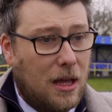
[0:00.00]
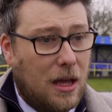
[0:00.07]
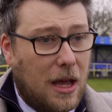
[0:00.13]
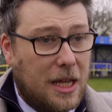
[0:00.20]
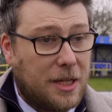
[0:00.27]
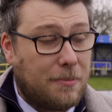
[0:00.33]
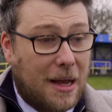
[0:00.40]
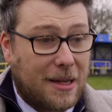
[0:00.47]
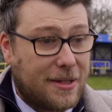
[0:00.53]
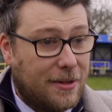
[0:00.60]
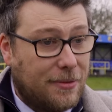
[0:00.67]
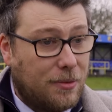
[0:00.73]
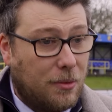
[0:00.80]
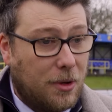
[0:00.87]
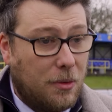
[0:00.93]
It's
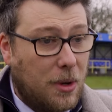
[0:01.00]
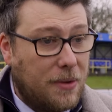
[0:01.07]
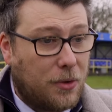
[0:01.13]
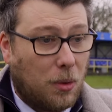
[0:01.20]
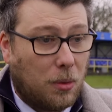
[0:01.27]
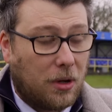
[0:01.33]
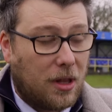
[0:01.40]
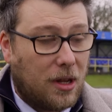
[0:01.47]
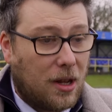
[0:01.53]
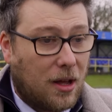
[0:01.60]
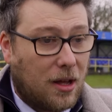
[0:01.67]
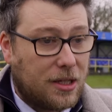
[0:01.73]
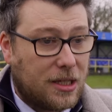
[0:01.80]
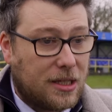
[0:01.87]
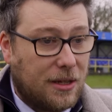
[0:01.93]
massive. We've got one of the
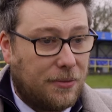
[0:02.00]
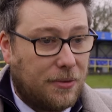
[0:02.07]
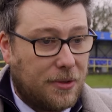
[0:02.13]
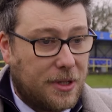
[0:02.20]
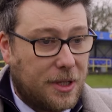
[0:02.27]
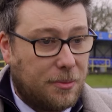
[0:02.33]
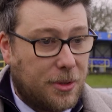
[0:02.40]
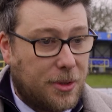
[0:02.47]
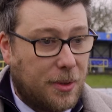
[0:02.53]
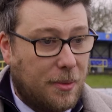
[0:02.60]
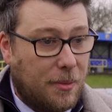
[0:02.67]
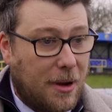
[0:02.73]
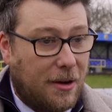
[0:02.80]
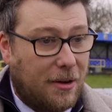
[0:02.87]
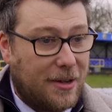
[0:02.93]
largest differences between
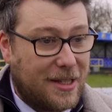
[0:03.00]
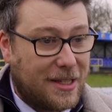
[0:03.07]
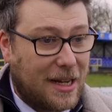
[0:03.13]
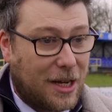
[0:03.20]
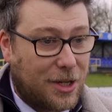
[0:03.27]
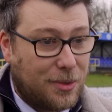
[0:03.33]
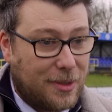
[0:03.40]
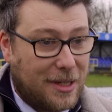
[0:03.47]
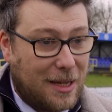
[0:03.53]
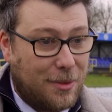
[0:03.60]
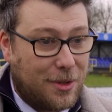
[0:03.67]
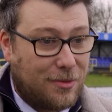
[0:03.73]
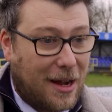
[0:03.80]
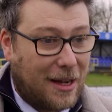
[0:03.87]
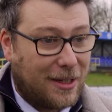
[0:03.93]
where our international team
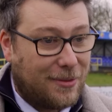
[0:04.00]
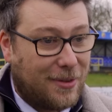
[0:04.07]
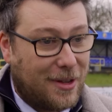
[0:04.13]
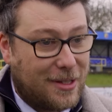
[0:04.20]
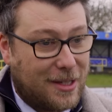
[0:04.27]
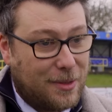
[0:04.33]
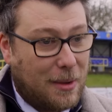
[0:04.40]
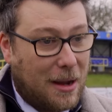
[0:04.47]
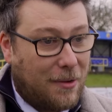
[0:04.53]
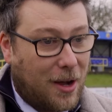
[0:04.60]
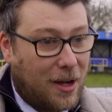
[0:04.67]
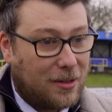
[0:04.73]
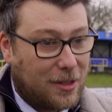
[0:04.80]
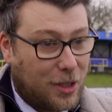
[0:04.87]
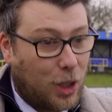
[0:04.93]
is ranked versus where
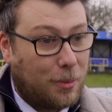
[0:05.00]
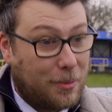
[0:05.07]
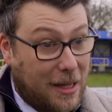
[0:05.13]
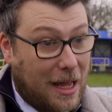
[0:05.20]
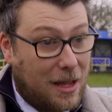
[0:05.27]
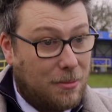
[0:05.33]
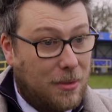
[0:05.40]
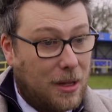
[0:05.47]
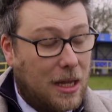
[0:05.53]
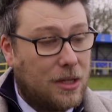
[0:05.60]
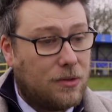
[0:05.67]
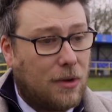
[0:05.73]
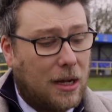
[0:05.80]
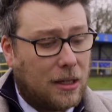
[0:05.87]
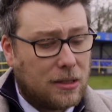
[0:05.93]
our club game
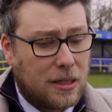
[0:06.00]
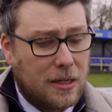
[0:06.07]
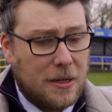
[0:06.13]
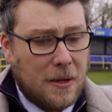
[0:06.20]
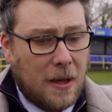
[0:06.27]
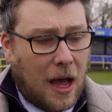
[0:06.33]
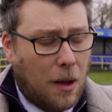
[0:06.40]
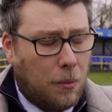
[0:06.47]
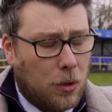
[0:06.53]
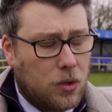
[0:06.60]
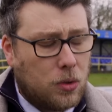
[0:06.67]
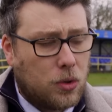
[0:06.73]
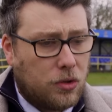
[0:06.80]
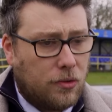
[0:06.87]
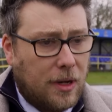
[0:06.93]
is ranked. And what's
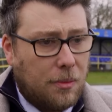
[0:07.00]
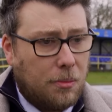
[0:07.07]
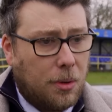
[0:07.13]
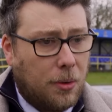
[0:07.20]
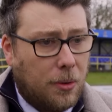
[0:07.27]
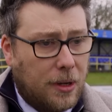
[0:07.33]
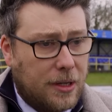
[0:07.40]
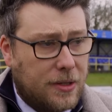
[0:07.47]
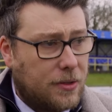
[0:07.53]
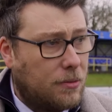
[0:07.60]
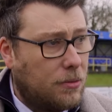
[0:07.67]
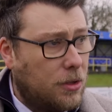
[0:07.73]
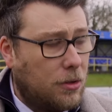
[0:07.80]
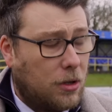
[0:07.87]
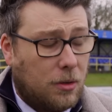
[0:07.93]
also really important is
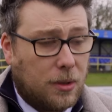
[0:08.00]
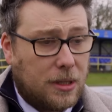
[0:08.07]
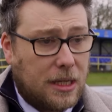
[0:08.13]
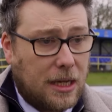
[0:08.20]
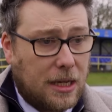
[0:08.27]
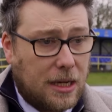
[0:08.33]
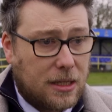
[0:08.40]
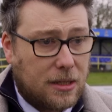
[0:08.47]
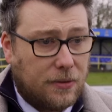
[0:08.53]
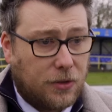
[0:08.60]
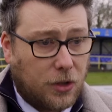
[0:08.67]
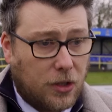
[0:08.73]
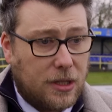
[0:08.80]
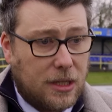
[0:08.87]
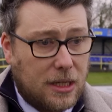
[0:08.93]
you look at what TNS have
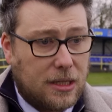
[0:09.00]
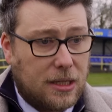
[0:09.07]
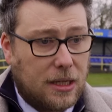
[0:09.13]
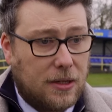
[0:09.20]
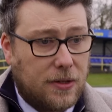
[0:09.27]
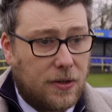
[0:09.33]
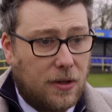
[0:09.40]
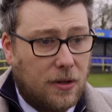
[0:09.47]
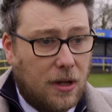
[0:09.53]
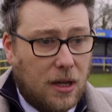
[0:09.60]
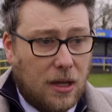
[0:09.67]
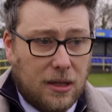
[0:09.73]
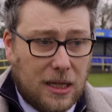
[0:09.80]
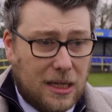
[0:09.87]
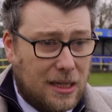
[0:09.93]
done this season.
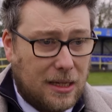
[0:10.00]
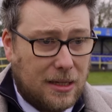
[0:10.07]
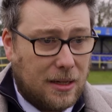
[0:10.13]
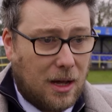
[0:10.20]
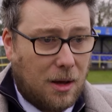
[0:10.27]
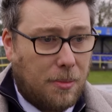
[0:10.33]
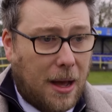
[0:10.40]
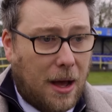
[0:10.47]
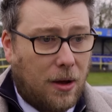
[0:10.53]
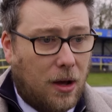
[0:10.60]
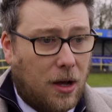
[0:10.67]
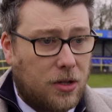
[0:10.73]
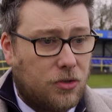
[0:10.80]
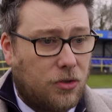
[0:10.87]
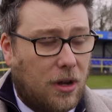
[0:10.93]
This isn't about
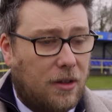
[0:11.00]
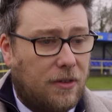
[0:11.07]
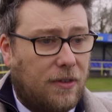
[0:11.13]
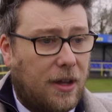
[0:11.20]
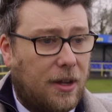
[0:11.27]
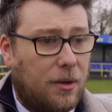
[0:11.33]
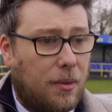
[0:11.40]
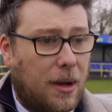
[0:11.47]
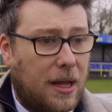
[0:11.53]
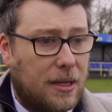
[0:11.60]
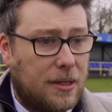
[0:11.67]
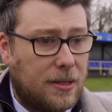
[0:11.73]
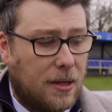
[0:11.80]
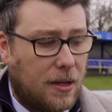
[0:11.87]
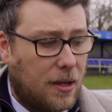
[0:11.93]
us trying to find a way
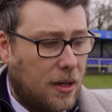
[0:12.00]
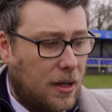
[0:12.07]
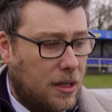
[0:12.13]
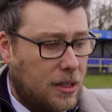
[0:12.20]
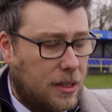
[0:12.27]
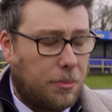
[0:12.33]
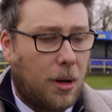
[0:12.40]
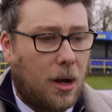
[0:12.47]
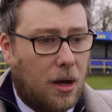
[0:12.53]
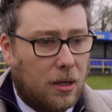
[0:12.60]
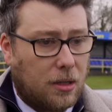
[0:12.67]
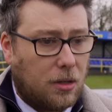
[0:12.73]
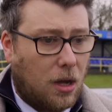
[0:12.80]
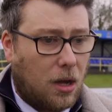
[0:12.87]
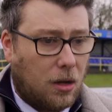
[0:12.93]
to
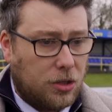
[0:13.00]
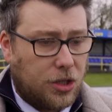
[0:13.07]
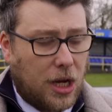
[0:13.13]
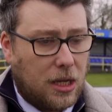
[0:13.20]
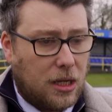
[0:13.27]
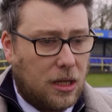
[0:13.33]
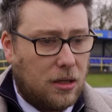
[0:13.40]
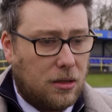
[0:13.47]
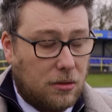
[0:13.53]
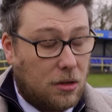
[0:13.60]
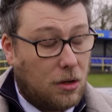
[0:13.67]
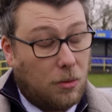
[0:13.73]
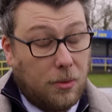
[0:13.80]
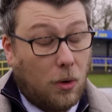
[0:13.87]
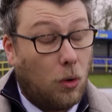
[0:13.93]
park our JD
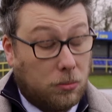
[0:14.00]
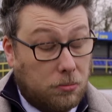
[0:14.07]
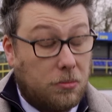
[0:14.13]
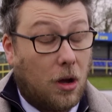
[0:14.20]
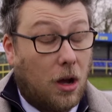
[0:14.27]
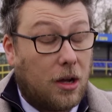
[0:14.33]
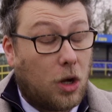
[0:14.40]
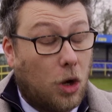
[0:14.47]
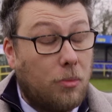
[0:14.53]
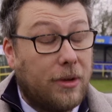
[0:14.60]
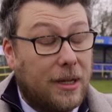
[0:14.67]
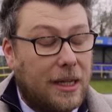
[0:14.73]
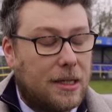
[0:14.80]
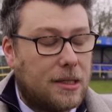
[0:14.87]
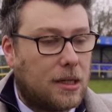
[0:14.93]
or our Cymru
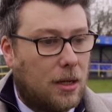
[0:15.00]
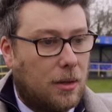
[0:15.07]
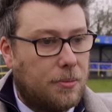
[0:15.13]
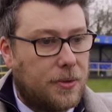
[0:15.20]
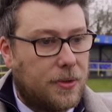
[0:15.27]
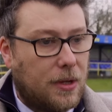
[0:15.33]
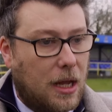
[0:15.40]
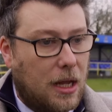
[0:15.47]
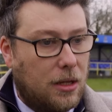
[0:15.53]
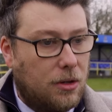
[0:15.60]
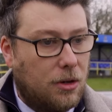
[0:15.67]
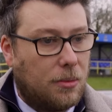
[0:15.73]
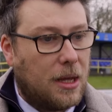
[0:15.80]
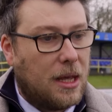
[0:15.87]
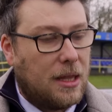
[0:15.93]
Leagues clubs in
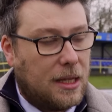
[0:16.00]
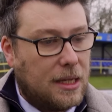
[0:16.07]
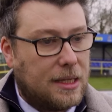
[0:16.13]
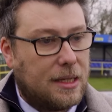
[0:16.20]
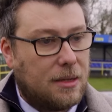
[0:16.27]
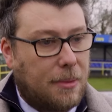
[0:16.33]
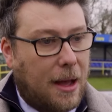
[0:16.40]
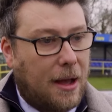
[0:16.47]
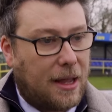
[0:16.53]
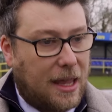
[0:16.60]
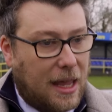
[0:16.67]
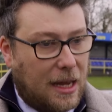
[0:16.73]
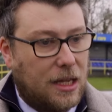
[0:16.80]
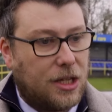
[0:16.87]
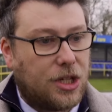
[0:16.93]
Europe. This is about
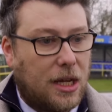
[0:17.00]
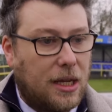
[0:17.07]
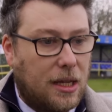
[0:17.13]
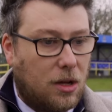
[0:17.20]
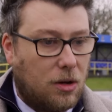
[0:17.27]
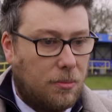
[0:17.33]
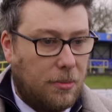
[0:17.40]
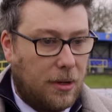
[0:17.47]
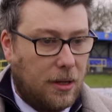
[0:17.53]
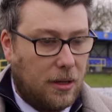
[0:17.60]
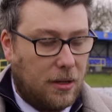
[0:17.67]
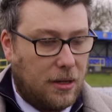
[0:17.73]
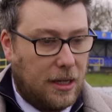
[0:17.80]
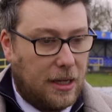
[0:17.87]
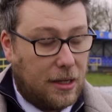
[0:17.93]
getting JD Cymru
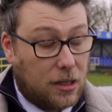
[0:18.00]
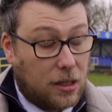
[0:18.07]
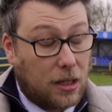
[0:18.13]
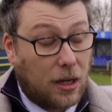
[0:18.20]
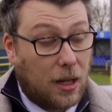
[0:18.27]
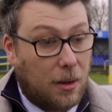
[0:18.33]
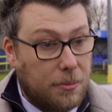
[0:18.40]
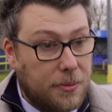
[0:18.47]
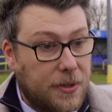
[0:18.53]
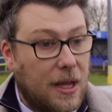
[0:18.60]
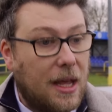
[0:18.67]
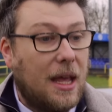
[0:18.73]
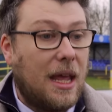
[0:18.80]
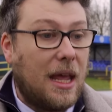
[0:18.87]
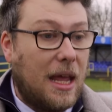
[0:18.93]
League clubs
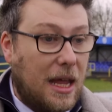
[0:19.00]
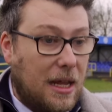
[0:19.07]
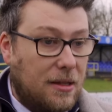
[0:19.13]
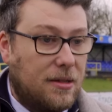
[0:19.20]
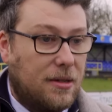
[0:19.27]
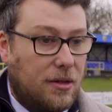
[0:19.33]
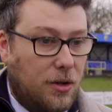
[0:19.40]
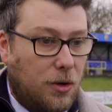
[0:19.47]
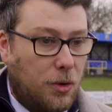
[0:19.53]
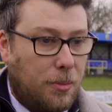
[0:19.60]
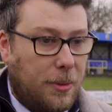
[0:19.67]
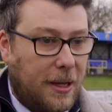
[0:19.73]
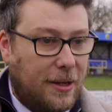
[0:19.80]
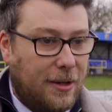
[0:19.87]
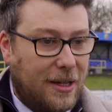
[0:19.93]
into
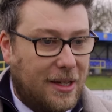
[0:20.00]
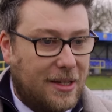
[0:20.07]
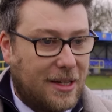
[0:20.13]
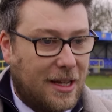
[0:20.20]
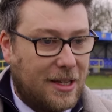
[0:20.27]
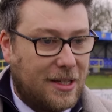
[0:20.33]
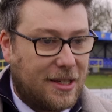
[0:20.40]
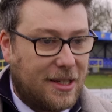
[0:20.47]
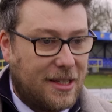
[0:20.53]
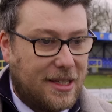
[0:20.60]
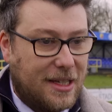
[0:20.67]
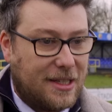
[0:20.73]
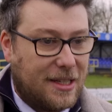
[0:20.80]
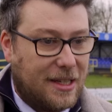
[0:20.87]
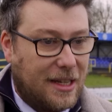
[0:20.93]
European league stages
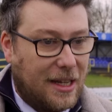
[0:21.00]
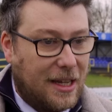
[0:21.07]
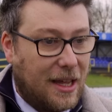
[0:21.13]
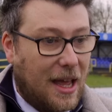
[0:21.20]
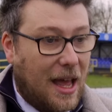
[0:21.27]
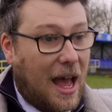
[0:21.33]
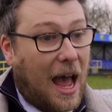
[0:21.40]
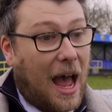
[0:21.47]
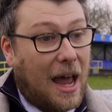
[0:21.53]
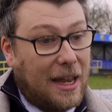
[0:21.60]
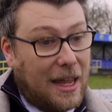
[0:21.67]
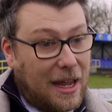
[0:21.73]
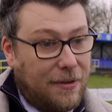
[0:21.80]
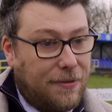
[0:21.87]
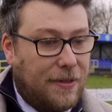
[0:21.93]
consistently, and
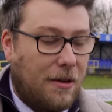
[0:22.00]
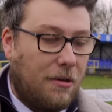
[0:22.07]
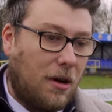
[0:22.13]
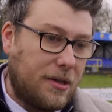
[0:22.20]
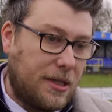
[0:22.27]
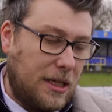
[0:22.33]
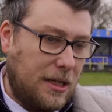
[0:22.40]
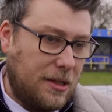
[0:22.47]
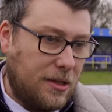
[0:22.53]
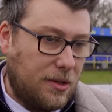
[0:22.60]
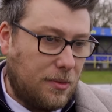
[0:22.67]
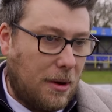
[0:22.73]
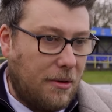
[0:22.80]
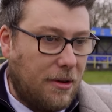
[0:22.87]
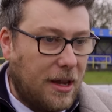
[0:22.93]
if there are seasons
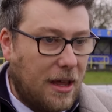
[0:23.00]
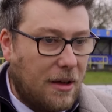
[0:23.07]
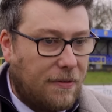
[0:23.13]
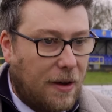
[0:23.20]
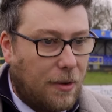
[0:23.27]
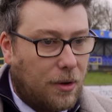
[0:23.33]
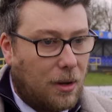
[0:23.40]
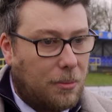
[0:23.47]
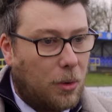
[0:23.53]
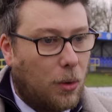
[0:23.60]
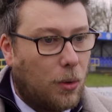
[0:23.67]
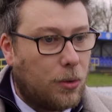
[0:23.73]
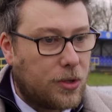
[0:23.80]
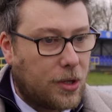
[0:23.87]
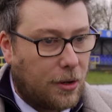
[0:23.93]
where an EFL club
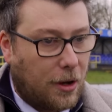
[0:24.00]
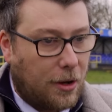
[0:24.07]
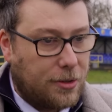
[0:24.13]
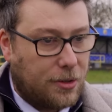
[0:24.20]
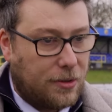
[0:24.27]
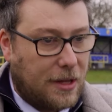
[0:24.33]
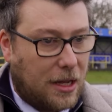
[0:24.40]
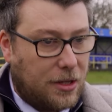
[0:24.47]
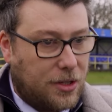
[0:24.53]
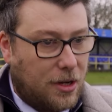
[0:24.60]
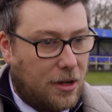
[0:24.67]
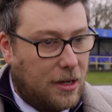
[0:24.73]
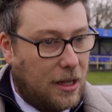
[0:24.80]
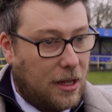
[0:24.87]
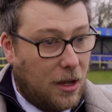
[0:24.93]
also goes on that
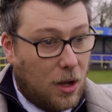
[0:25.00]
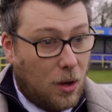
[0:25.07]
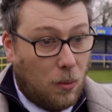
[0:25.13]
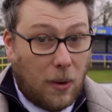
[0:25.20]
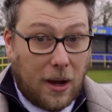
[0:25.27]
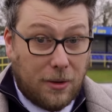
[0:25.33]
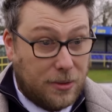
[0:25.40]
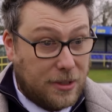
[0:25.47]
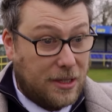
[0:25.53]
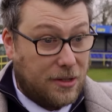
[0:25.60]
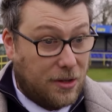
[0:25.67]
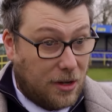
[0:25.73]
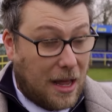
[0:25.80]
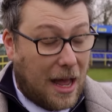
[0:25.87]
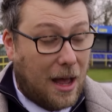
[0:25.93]
journey, Wales is
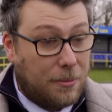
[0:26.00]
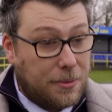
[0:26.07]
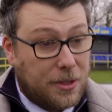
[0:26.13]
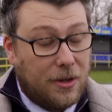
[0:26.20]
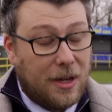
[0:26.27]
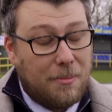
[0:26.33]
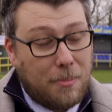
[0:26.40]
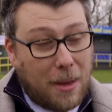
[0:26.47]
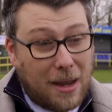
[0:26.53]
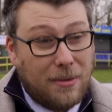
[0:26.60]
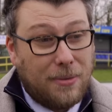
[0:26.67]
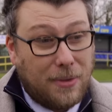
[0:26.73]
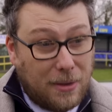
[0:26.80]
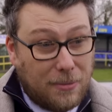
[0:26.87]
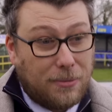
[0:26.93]
going to absolutely
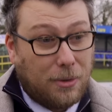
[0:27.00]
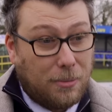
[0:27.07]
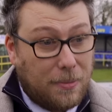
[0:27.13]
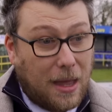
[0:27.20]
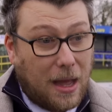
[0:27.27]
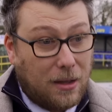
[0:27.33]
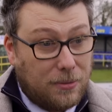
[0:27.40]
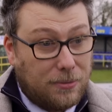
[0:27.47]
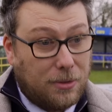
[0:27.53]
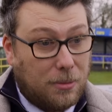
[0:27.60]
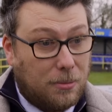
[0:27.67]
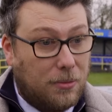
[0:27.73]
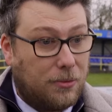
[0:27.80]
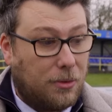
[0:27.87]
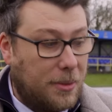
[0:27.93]
benefit from that,
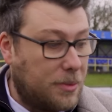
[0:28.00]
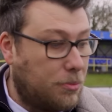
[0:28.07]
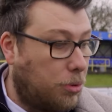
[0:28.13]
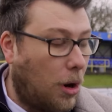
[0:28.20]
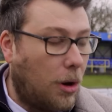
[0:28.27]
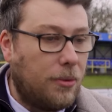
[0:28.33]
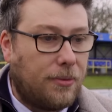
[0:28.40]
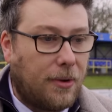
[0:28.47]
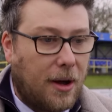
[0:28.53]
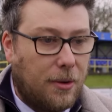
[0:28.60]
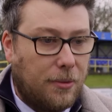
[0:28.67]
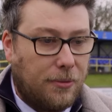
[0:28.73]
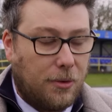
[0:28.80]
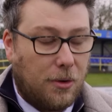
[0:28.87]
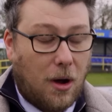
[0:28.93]
from its profile,
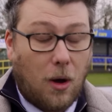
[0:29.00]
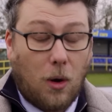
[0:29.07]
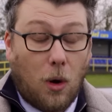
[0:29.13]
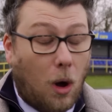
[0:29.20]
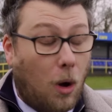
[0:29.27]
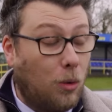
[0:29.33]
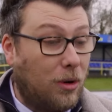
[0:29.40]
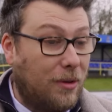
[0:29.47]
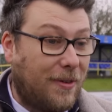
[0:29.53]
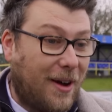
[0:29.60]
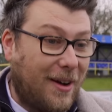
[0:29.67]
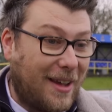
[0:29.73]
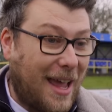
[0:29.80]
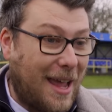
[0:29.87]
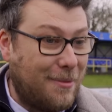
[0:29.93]
for our whole of
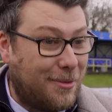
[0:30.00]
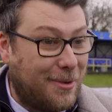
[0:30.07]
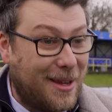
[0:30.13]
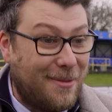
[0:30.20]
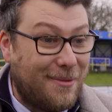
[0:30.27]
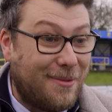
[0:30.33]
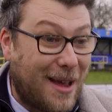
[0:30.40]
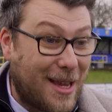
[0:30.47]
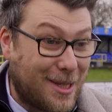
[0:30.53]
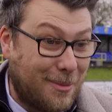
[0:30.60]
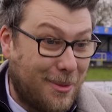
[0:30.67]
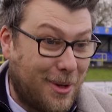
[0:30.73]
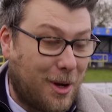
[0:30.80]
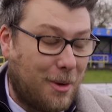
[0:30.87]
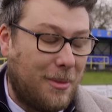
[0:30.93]
our game, for the
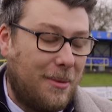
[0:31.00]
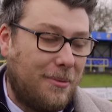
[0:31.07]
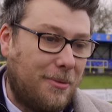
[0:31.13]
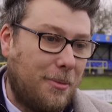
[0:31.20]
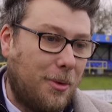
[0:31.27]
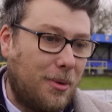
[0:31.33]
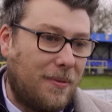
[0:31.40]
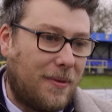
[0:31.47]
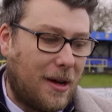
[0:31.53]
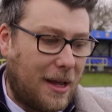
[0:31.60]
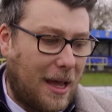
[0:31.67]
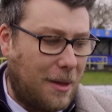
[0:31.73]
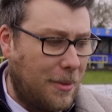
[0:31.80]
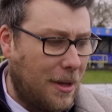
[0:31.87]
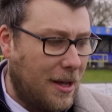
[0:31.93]
investment coming in from all of our
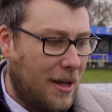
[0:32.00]
game.